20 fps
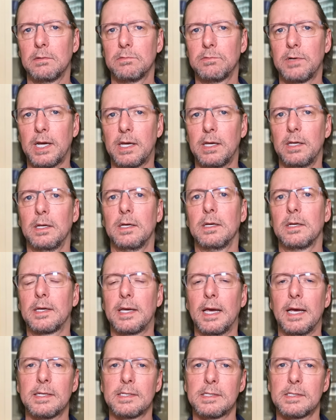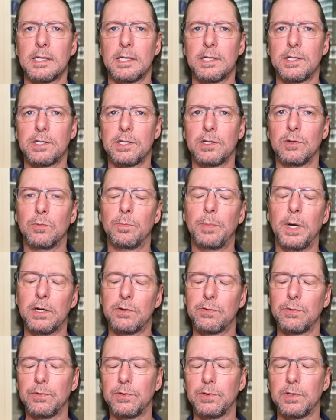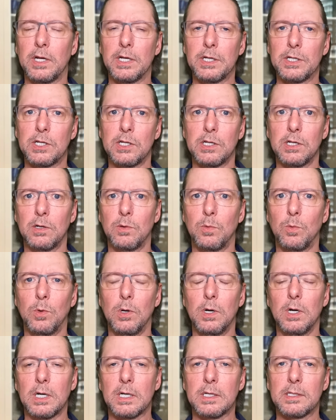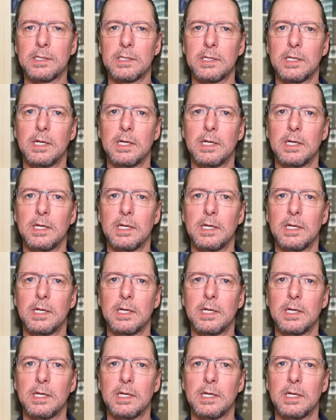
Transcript: regular gas station or petrol station works.